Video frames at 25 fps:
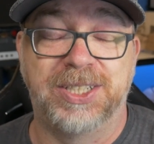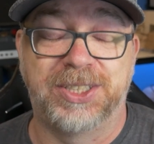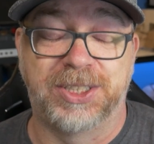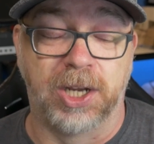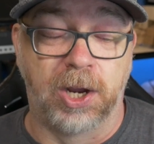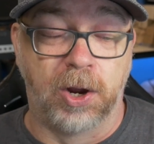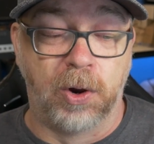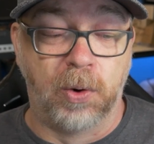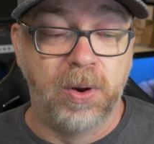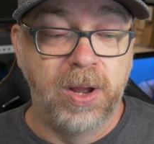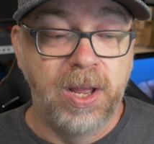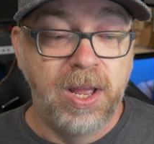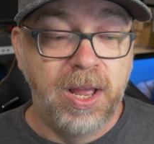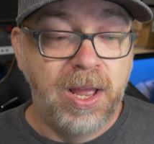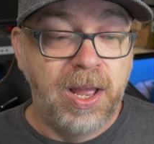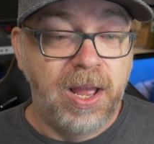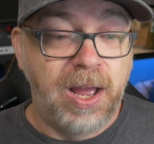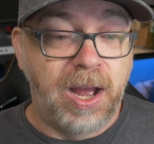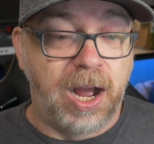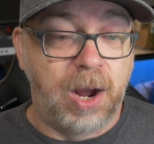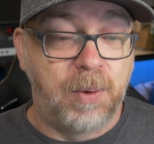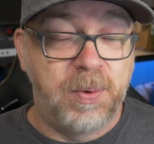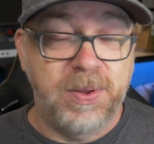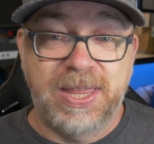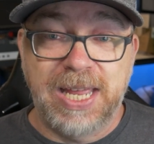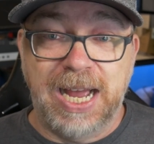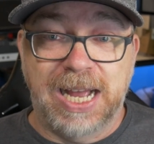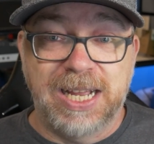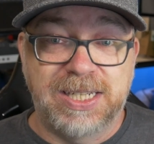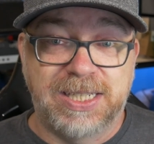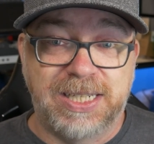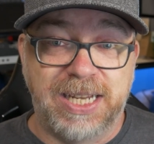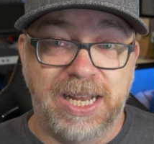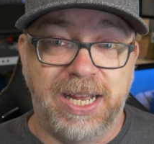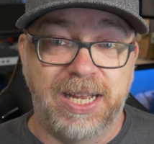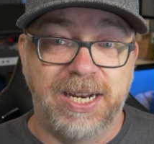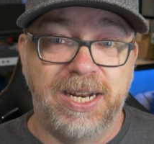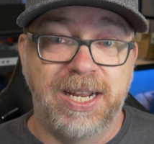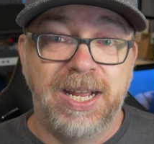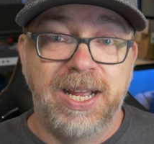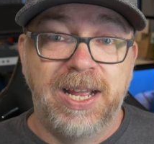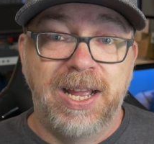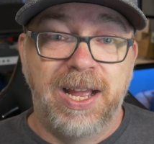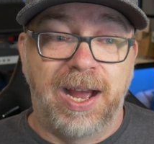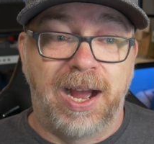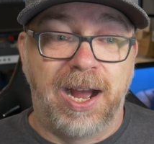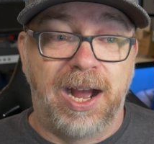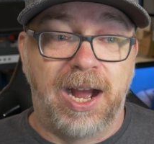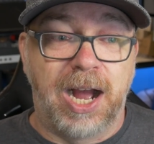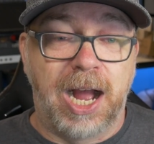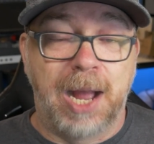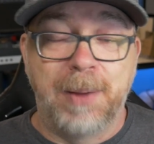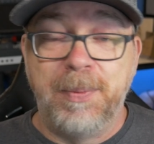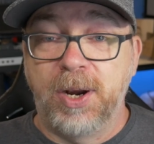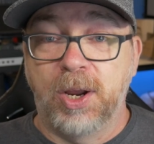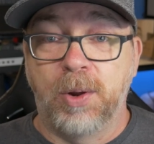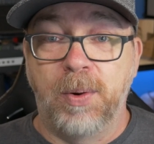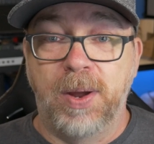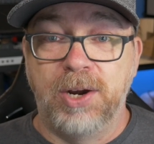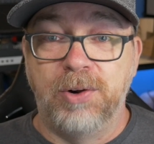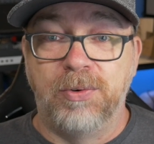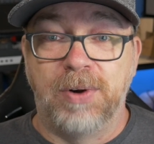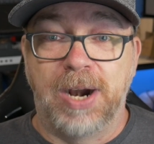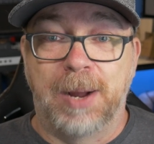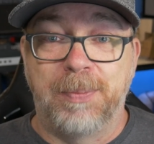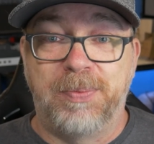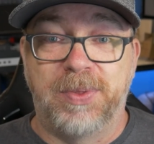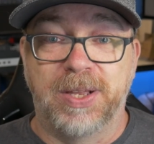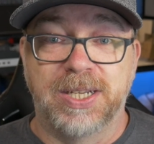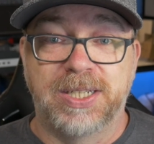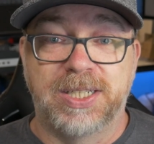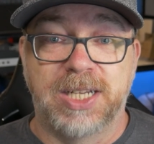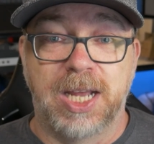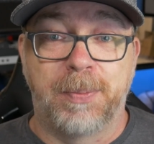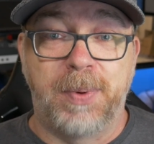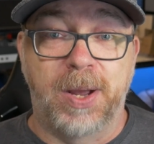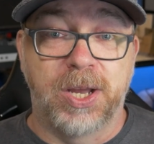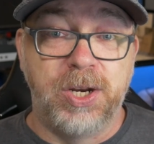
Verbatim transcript: So uh, with that said, I'm going to go ahead and wrap this up.